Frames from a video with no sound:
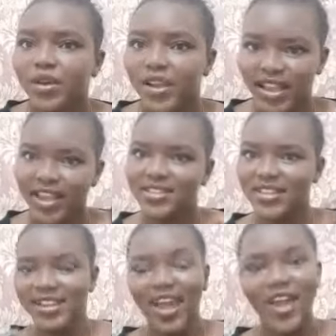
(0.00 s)
like I
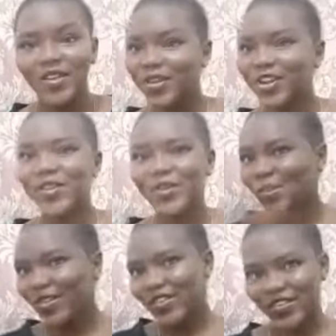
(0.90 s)
said, I don't wanna go
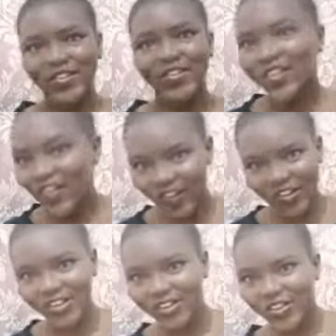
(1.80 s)
all
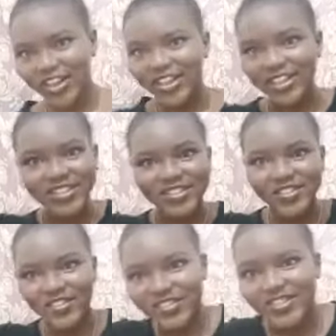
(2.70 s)
the way
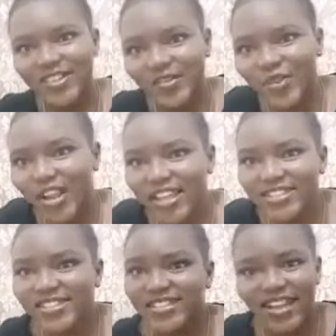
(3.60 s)
to
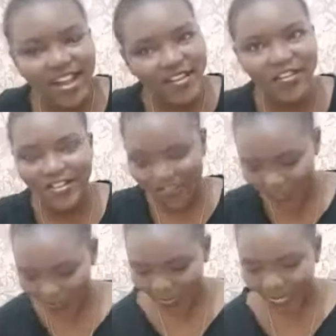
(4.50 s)
places that I don't wanna go.
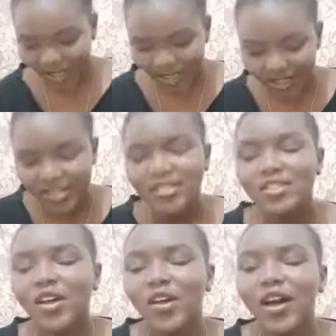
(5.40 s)

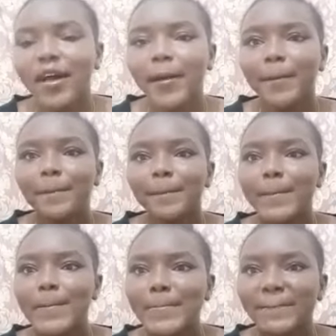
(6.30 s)
So um
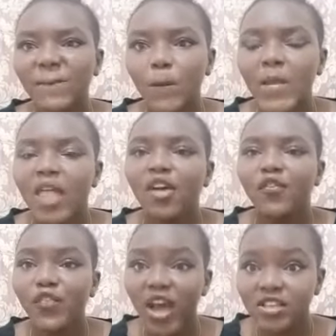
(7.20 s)
the
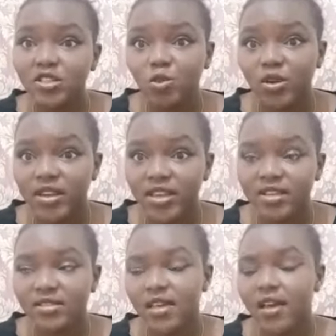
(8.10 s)
first one is
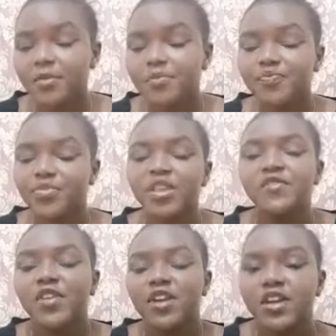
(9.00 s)
that if
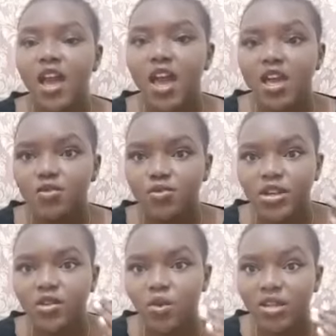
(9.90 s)
a guy really
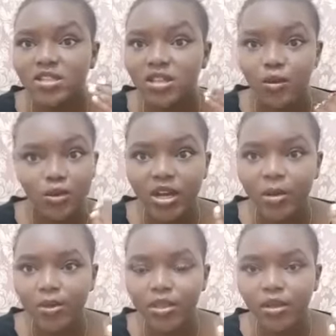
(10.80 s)
wants a hookup
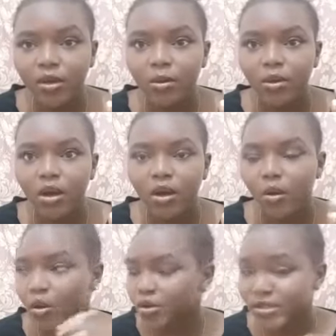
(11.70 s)
with you
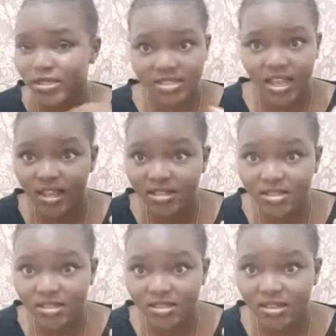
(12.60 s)
or sex,
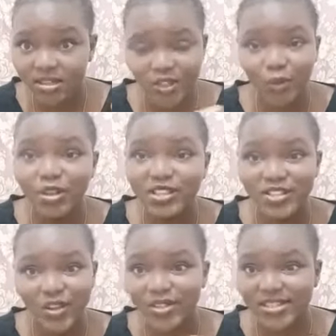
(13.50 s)
you will
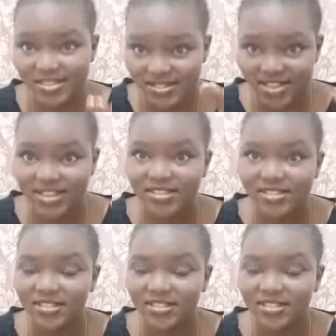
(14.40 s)
notice this